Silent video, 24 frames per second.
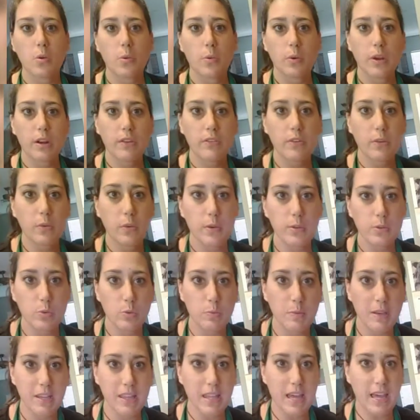whatever it was we
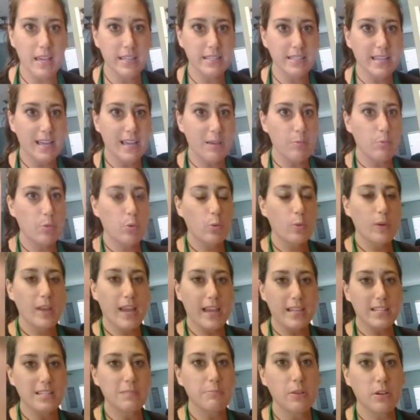made last time, where we
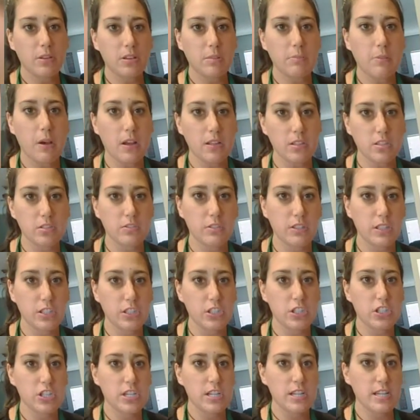had to melt the
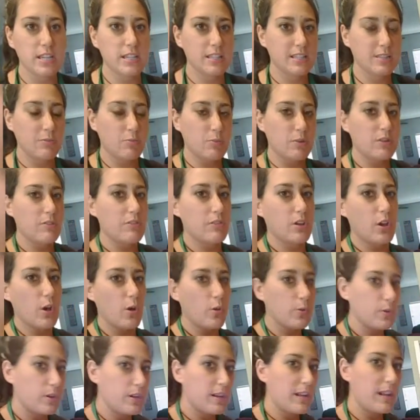mozzarella cheese and we
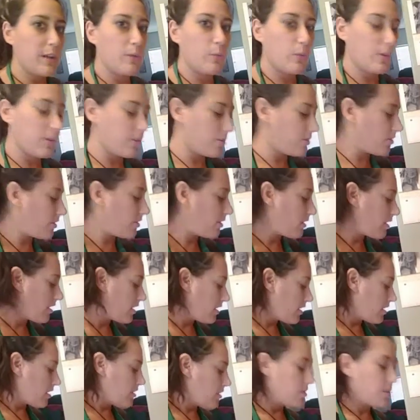coated it with
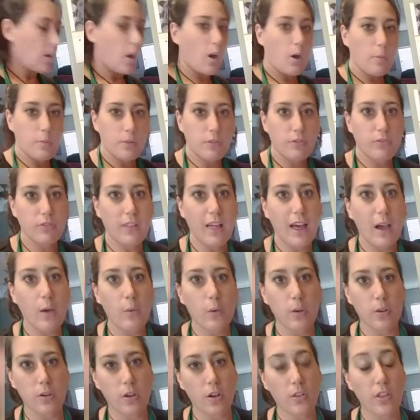the almond
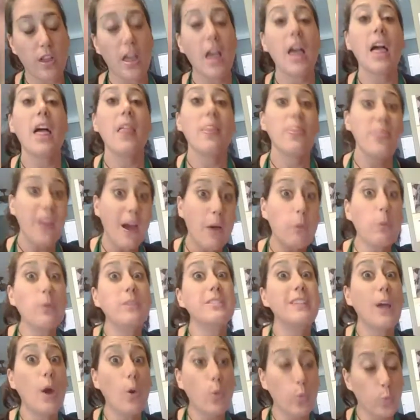flour and all that, that
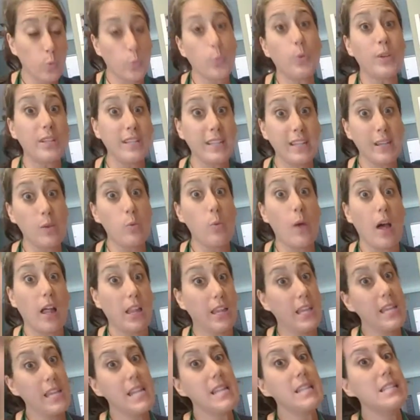worked out really
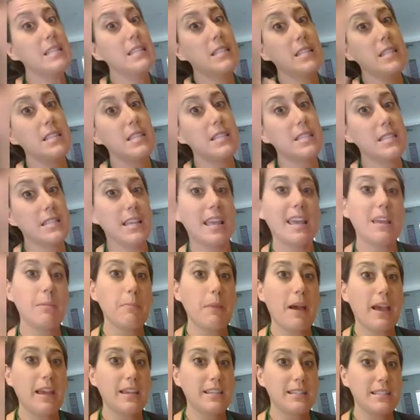well. And it's the same
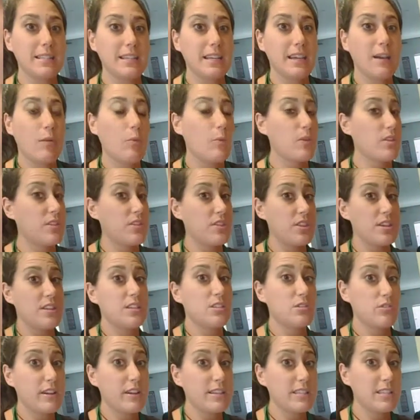idea with
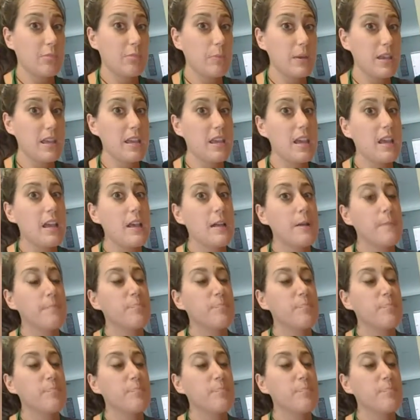this recipe